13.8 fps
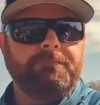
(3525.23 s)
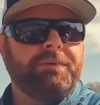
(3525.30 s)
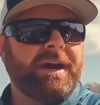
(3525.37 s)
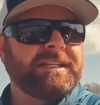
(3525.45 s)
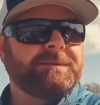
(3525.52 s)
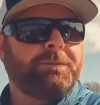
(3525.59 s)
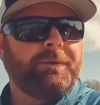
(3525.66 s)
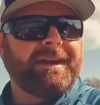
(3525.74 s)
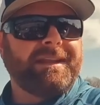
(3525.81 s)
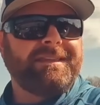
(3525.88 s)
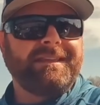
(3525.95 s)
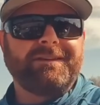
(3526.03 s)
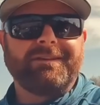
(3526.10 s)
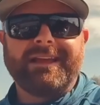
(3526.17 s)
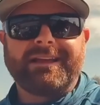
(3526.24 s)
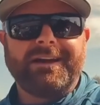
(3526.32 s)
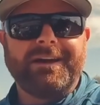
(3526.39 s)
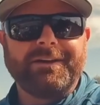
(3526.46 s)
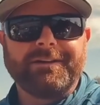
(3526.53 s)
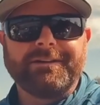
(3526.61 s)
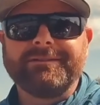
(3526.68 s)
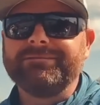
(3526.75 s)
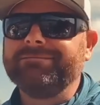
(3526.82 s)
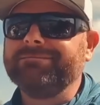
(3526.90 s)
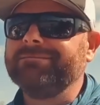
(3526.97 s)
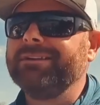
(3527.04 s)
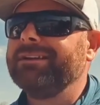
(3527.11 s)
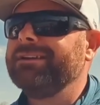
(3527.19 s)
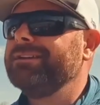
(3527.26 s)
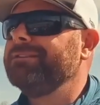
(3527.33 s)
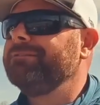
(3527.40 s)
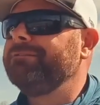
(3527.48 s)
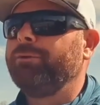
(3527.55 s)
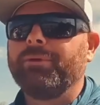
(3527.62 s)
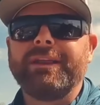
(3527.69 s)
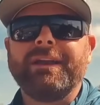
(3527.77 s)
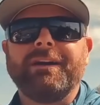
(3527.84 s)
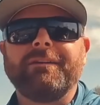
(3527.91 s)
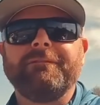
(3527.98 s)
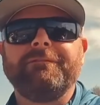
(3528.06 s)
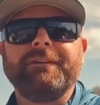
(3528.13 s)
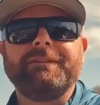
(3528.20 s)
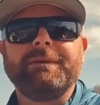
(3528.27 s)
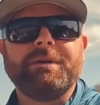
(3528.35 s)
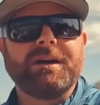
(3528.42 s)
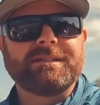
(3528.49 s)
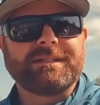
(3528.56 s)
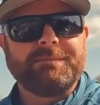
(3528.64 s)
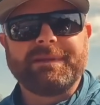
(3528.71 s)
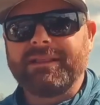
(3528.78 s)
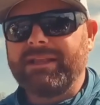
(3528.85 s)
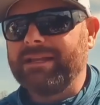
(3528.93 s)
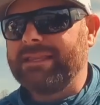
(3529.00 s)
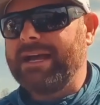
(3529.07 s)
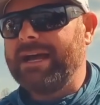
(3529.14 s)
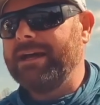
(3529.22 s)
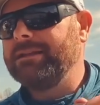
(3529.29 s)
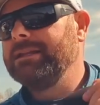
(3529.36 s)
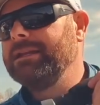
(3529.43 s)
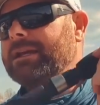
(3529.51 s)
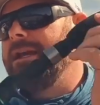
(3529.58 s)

price point, I think they're like a hundred forty, a hundred fifty bucks, something like that.